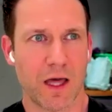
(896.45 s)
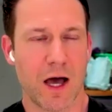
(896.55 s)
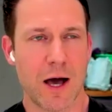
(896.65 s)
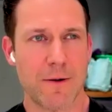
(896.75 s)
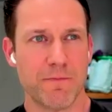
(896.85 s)

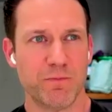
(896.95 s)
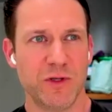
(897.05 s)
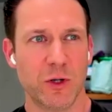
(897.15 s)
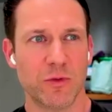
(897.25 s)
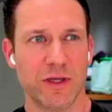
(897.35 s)

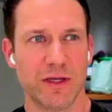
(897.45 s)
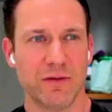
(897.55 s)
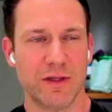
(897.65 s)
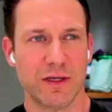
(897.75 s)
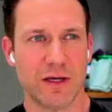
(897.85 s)

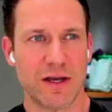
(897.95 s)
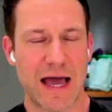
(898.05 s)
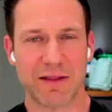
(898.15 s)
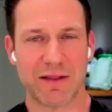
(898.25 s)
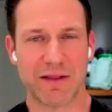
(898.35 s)
the
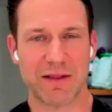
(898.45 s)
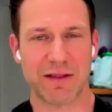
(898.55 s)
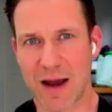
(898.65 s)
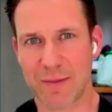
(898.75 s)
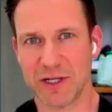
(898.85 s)
analogy of
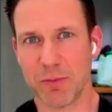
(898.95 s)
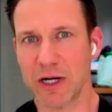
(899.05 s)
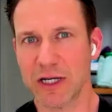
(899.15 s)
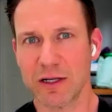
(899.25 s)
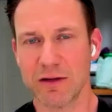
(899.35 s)
crabs in a
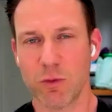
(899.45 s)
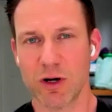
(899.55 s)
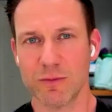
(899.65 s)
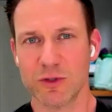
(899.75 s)
bucket. If one of them